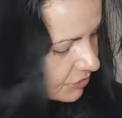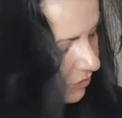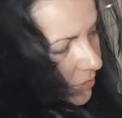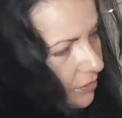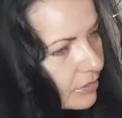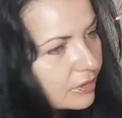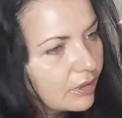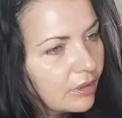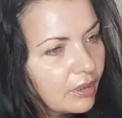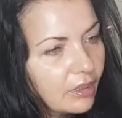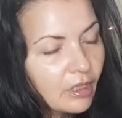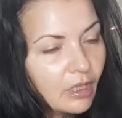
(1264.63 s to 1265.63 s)
So
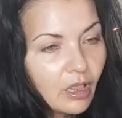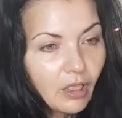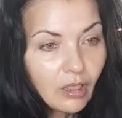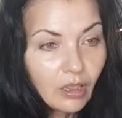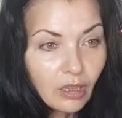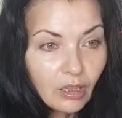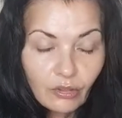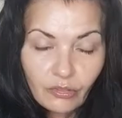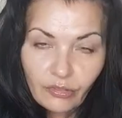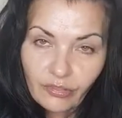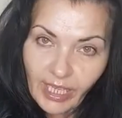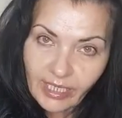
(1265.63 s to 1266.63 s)

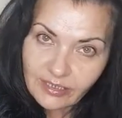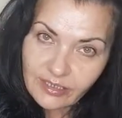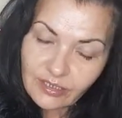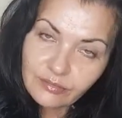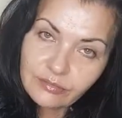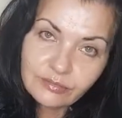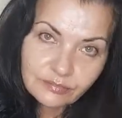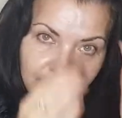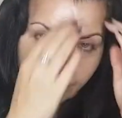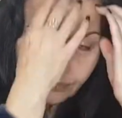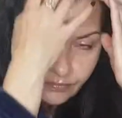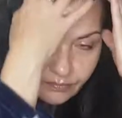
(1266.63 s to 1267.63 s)
that,
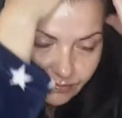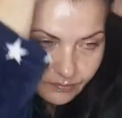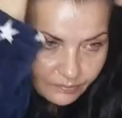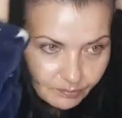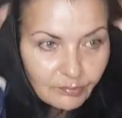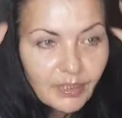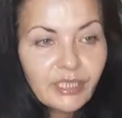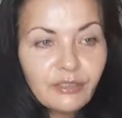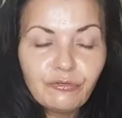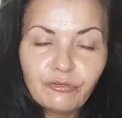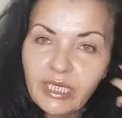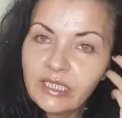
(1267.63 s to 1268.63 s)

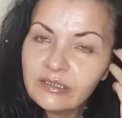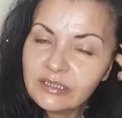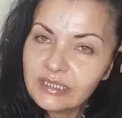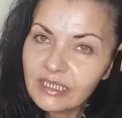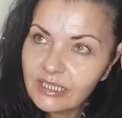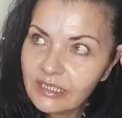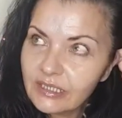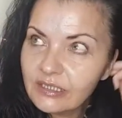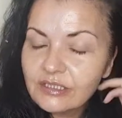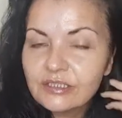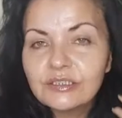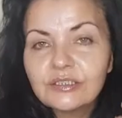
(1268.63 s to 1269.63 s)
my friends,
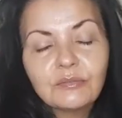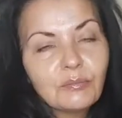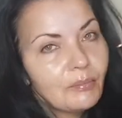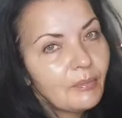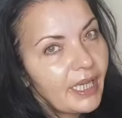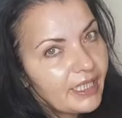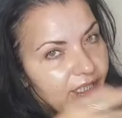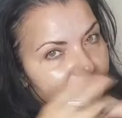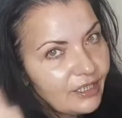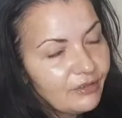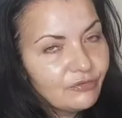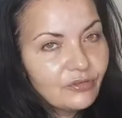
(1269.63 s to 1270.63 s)
is my
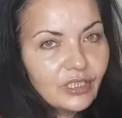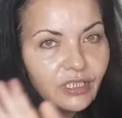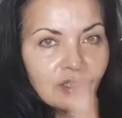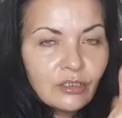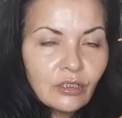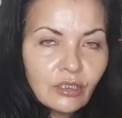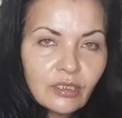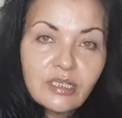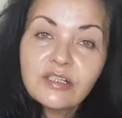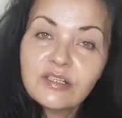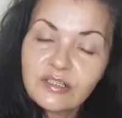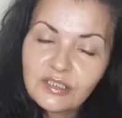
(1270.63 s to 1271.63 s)
evening
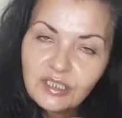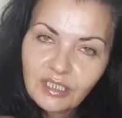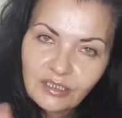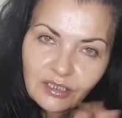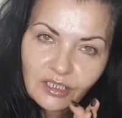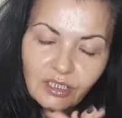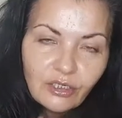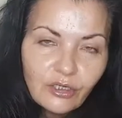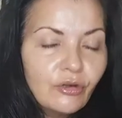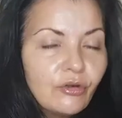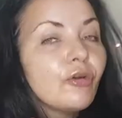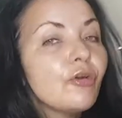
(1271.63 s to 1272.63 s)

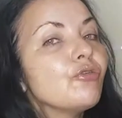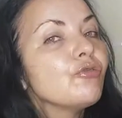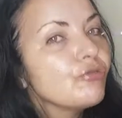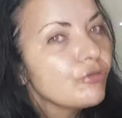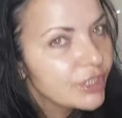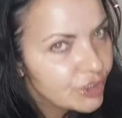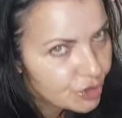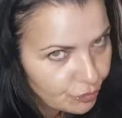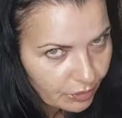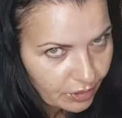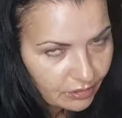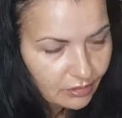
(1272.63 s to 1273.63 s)
skincare
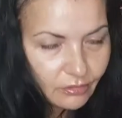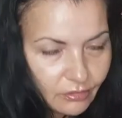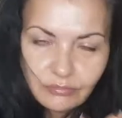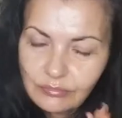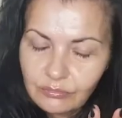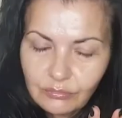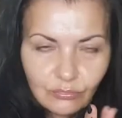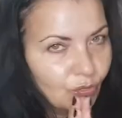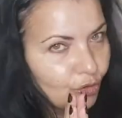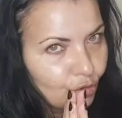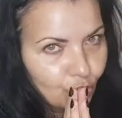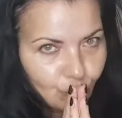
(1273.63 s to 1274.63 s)
ritual.
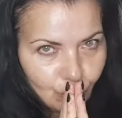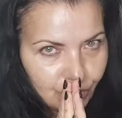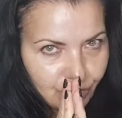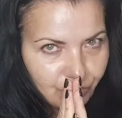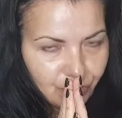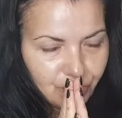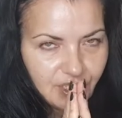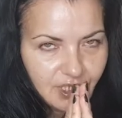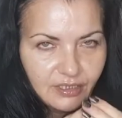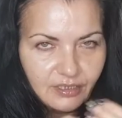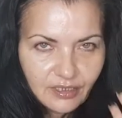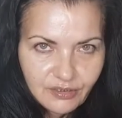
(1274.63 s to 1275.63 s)
Not a
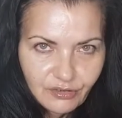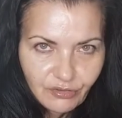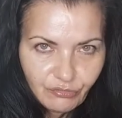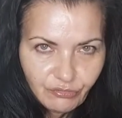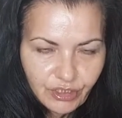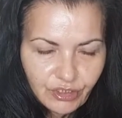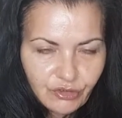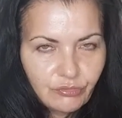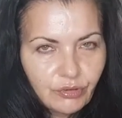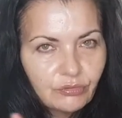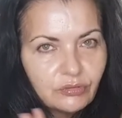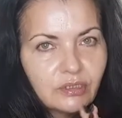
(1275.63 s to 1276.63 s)
routine, it's a
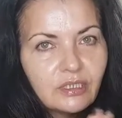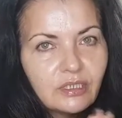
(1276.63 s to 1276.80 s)
ritual.